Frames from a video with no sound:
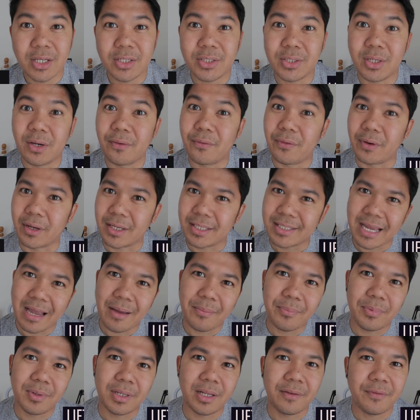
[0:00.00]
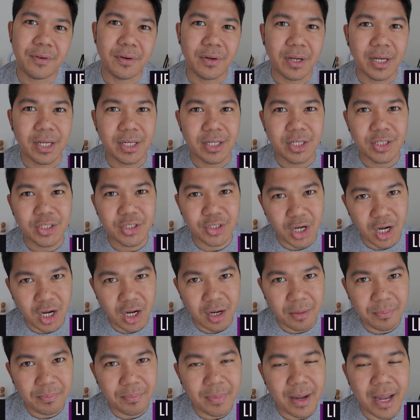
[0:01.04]
So for example, if you're in the
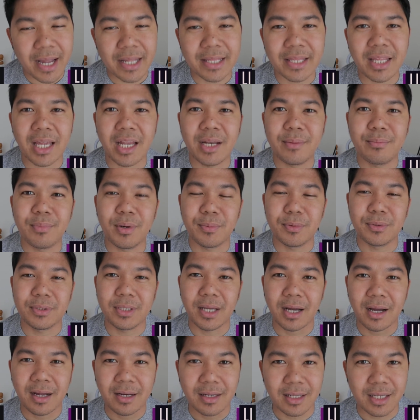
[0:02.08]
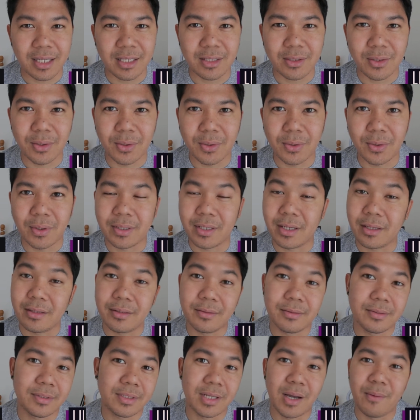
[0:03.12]
shop and then pumunta ka dito and then
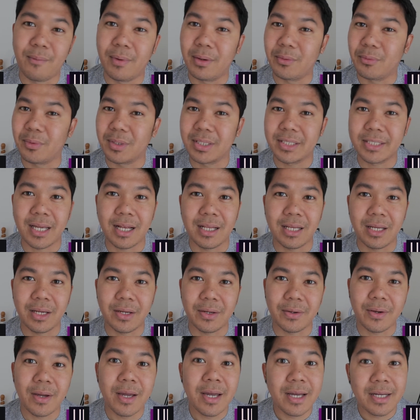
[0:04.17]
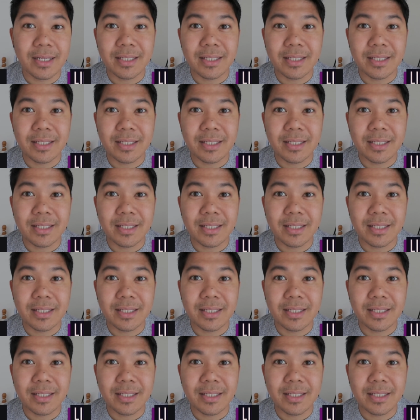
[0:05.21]
someone will tell you,